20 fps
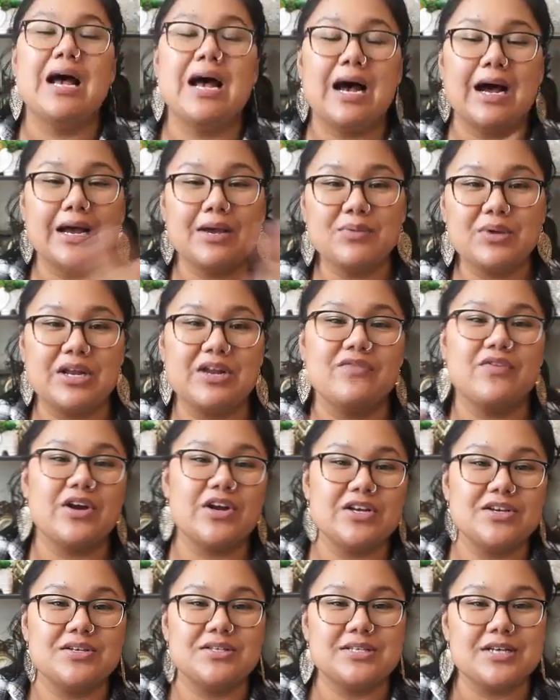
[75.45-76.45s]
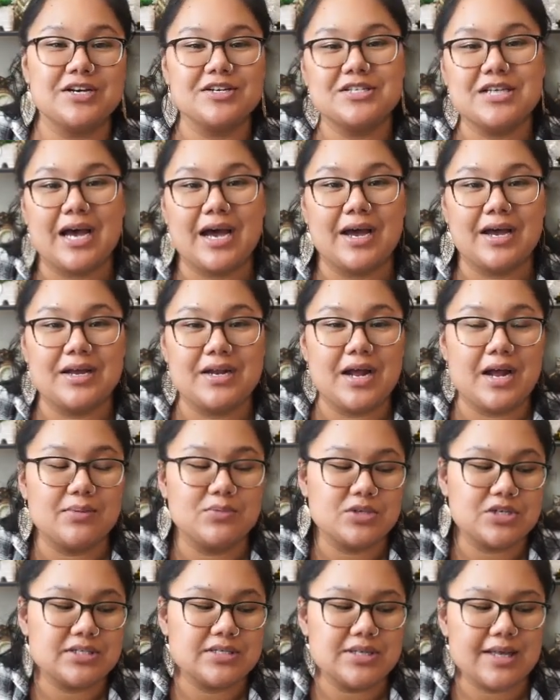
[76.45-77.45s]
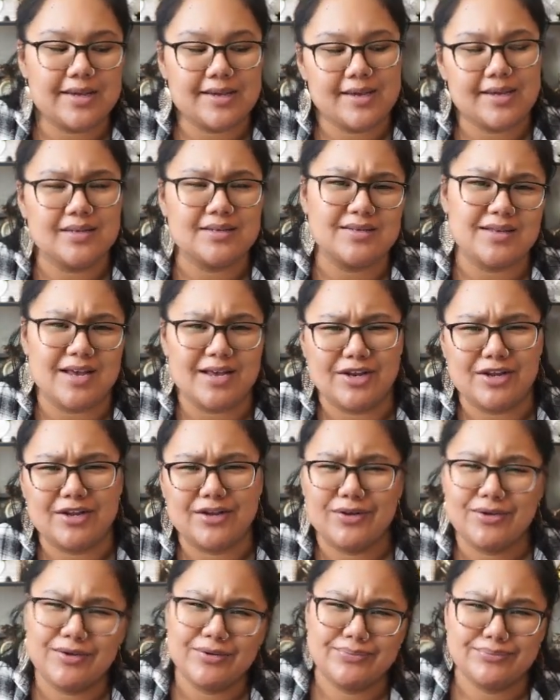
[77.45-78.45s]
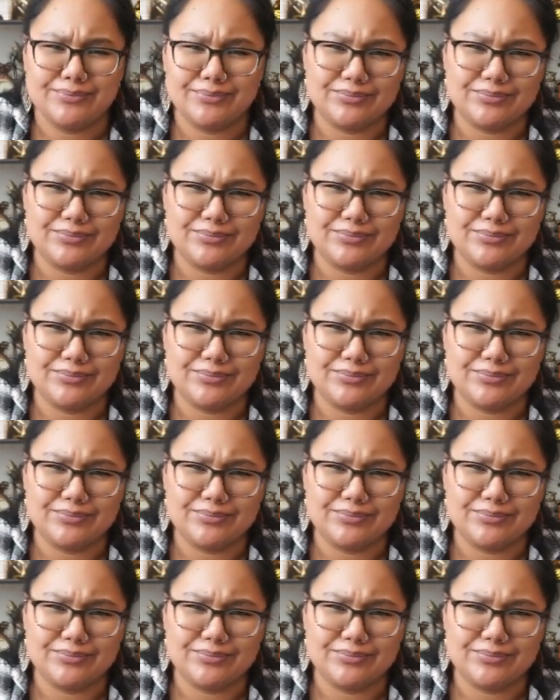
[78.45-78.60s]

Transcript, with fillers: I'm getting very tongue-tied. I'm just like excited